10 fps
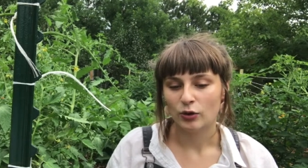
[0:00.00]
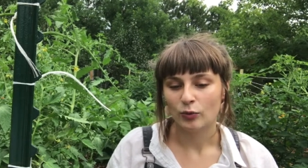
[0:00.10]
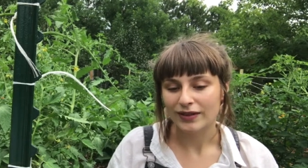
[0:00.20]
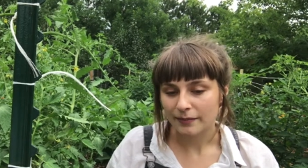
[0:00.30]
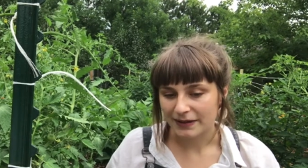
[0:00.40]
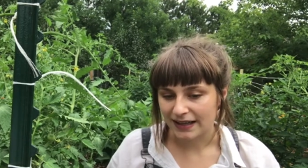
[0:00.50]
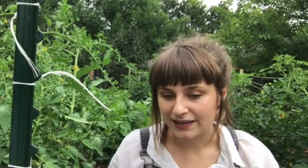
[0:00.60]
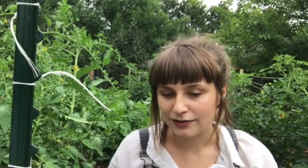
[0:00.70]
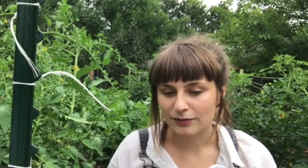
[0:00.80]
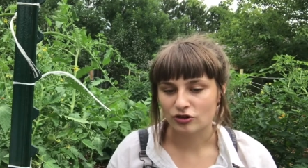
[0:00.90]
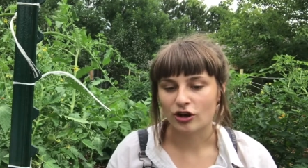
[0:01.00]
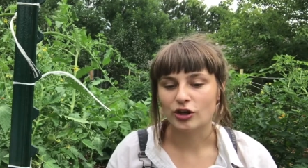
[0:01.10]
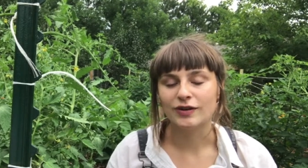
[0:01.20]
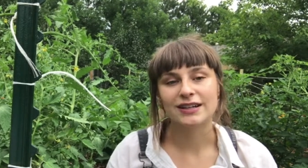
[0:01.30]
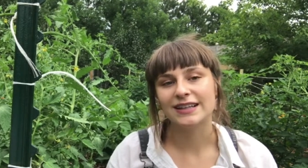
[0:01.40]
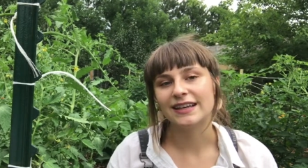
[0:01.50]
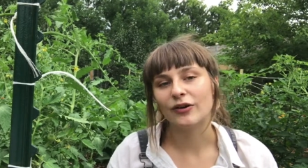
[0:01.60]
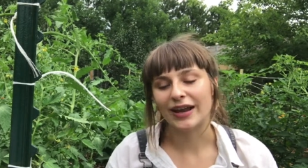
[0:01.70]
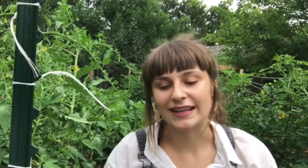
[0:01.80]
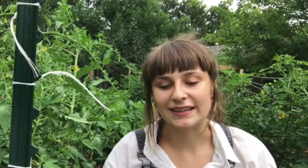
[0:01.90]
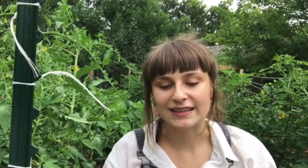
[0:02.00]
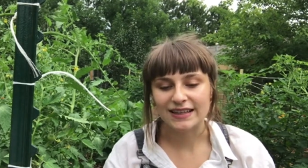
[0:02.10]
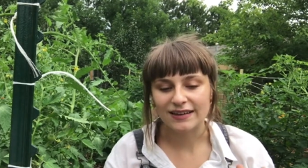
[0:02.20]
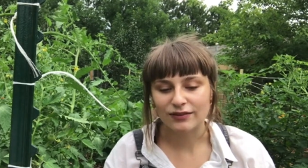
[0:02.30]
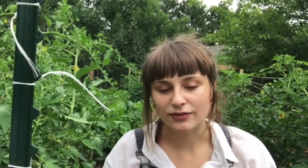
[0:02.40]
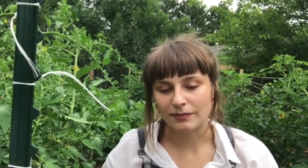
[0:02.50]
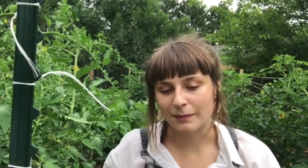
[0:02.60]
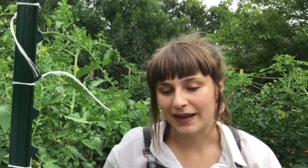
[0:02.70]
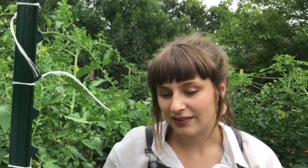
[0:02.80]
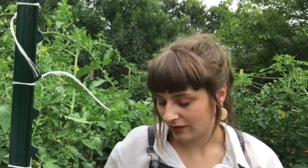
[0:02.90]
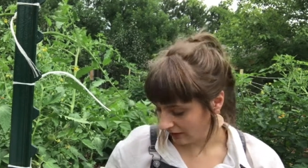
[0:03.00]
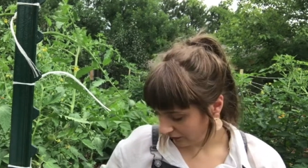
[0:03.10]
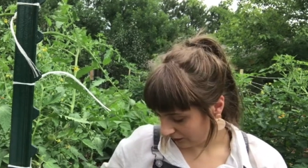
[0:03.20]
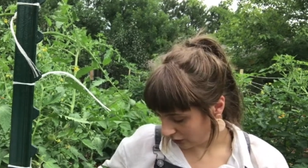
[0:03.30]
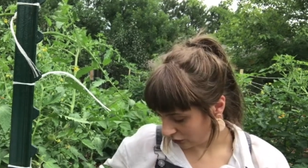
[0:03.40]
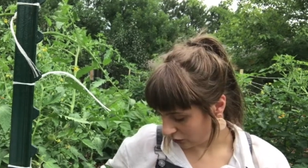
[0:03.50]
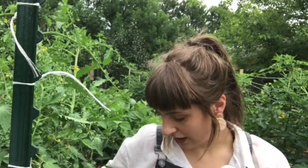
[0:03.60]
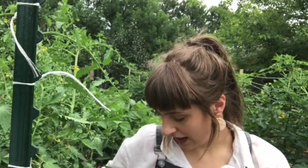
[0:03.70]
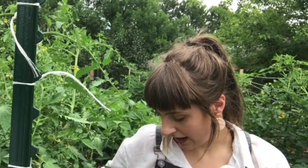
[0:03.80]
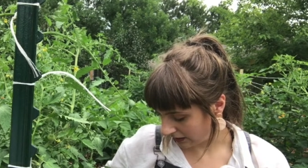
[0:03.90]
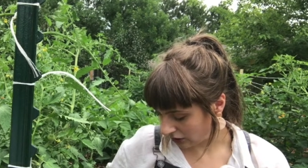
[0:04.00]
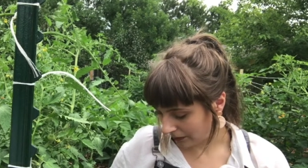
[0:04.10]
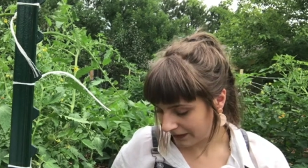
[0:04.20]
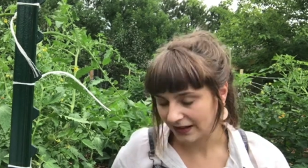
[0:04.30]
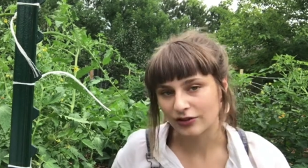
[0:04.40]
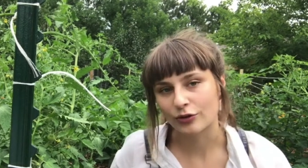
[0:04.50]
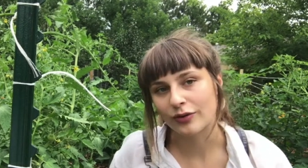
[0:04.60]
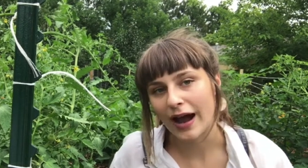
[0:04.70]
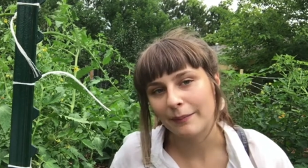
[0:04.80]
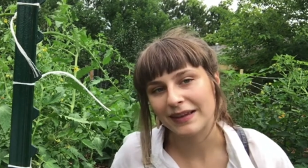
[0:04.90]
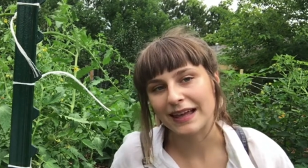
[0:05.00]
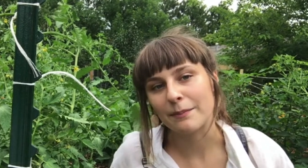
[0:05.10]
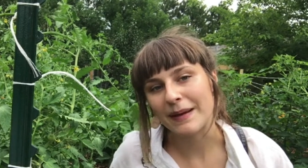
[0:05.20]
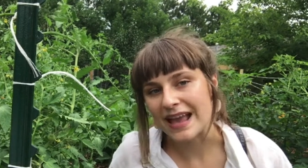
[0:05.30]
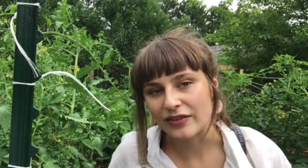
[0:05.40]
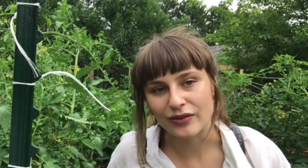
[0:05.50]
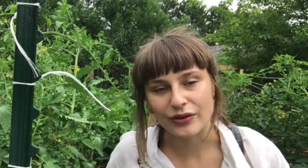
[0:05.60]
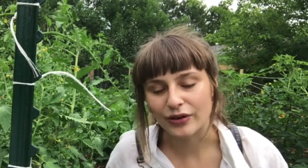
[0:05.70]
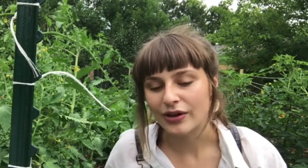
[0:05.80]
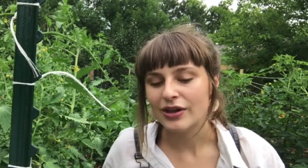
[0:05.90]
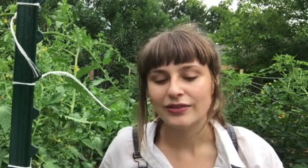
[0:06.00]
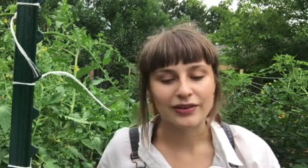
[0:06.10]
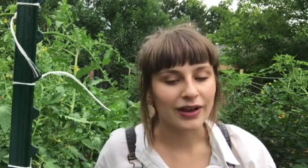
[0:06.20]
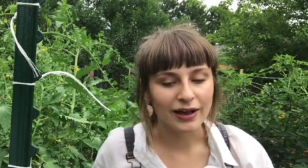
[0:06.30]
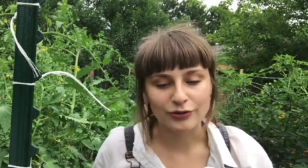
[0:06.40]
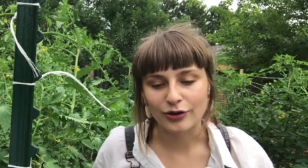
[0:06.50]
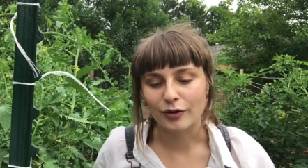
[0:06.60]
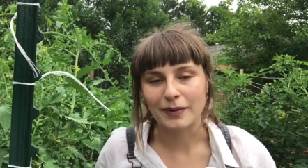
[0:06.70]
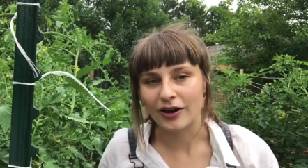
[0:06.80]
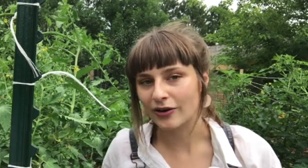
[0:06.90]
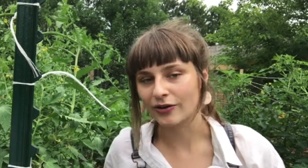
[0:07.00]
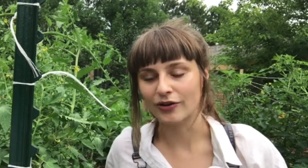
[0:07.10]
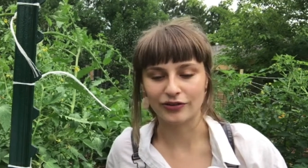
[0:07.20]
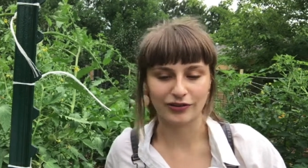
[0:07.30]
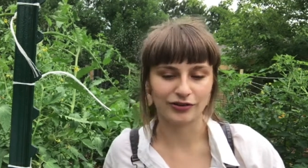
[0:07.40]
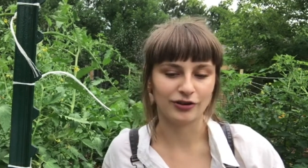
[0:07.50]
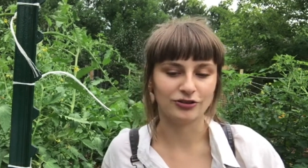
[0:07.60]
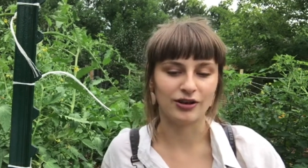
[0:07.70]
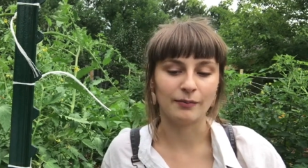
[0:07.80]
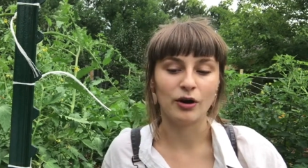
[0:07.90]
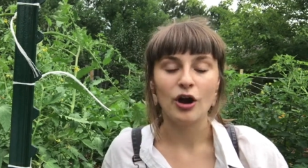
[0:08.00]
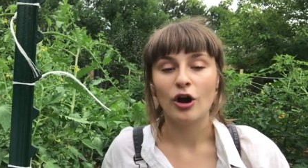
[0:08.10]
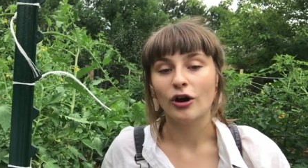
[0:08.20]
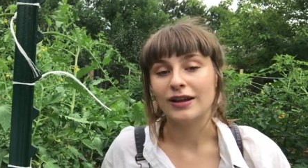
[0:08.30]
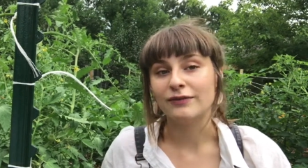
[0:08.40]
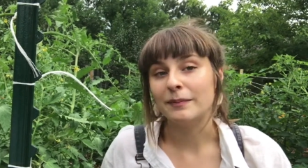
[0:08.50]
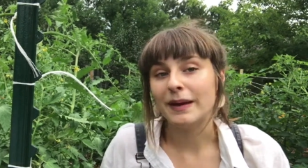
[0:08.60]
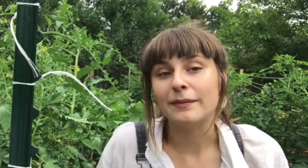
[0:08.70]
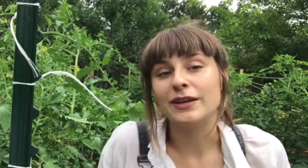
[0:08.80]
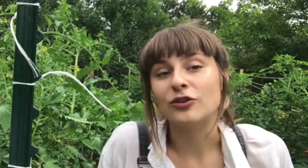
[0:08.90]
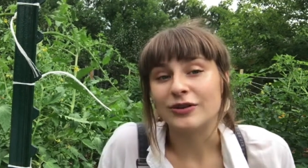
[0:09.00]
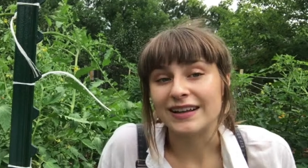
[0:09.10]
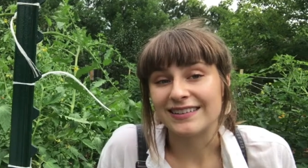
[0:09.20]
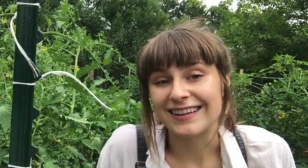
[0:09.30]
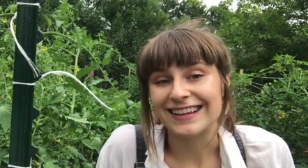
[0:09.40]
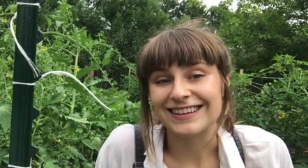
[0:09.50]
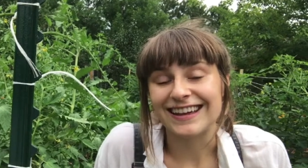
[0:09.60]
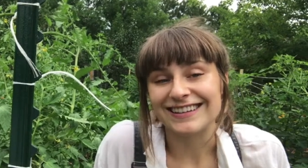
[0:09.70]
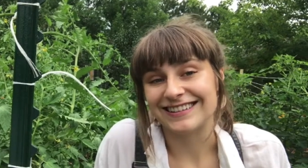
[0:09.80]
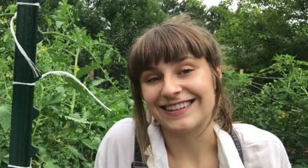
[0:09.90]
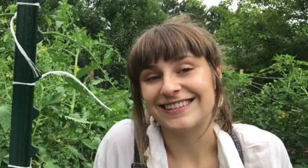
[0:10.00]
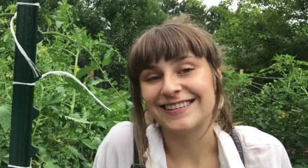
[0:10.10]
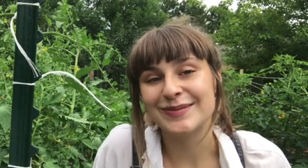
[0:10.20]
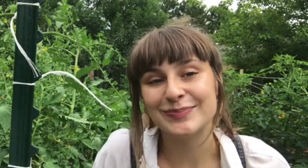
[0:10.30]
When the plant is mature, you can clean out any leaves from the base to uh, you know plant a crop like basil, cilantro, marigolds, nasturtium, or even baby greens like lettuces.